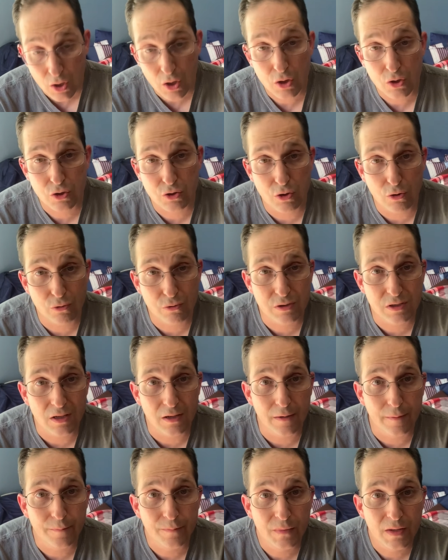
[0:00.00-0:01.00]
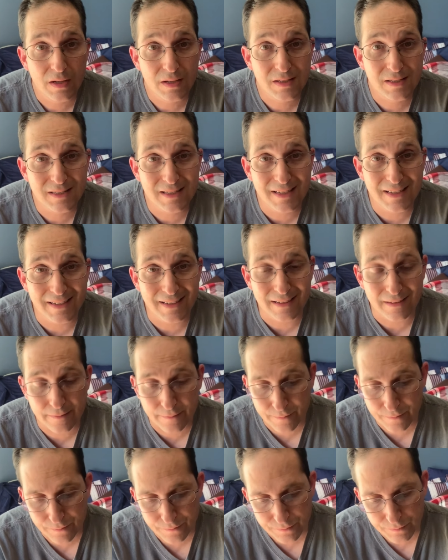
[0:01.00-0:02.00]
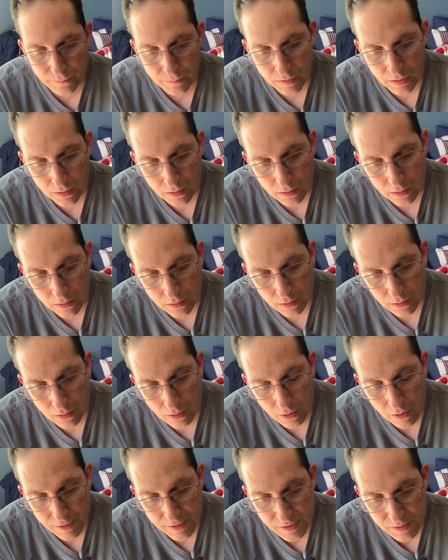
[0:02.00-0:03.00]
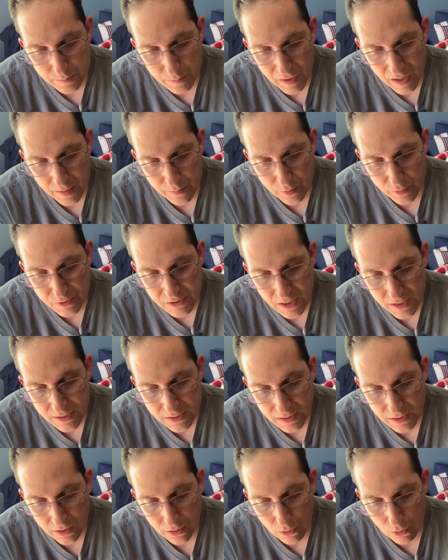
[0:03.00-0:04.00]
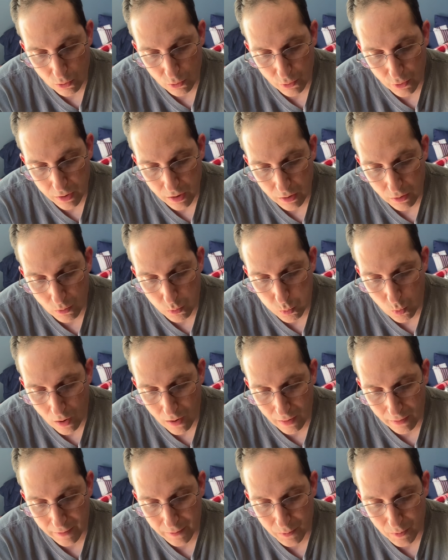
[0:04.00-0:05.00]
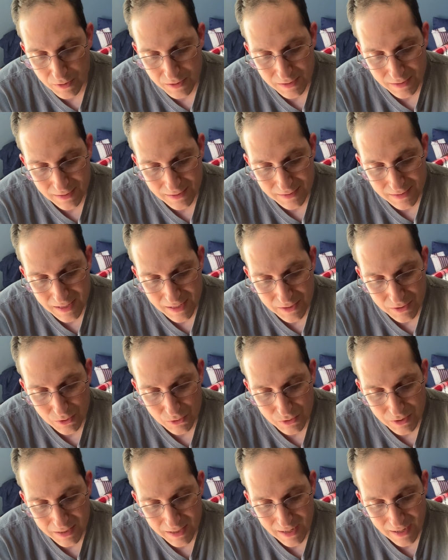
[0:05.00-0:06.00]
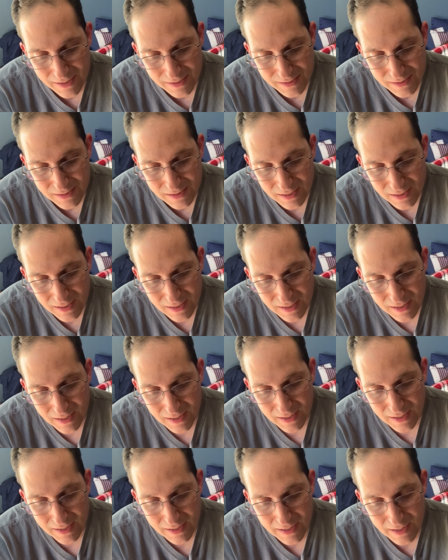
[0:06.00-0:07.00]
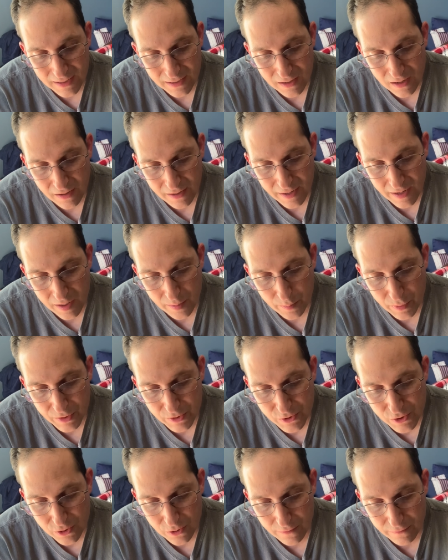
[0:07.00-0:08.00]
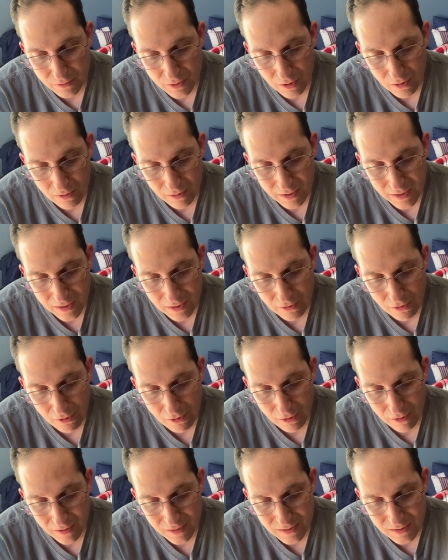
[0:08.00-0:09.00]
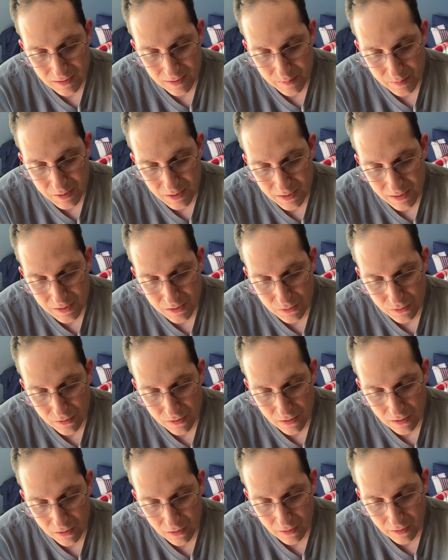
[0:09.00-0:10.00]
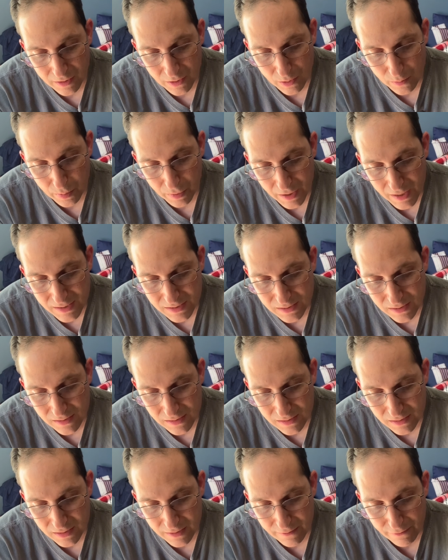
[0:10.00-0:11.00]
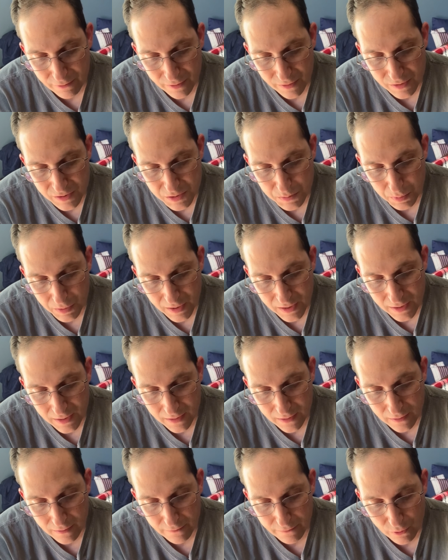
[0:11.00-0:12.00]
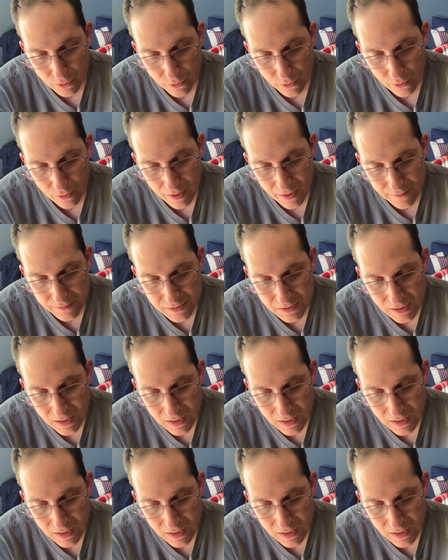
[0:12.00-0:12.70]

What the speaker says: Joza sitting on his bed pretending an old wallet was a Nintendo DS. He had cut out a picture of Donkey Kong and slipped it into the clear plastic sleeve for displaying photographs.